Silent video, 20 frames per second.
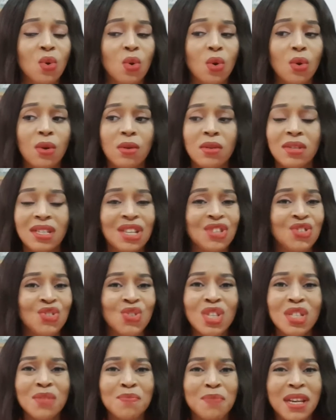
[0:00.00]
or they
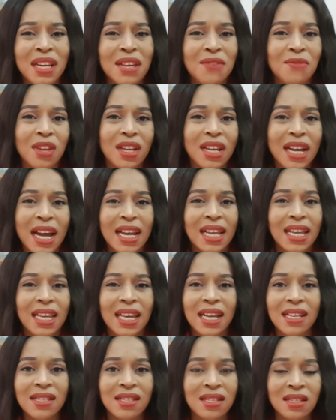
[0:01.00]
just believe it can't
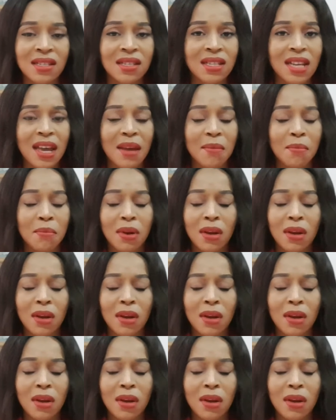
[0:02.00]
get to them.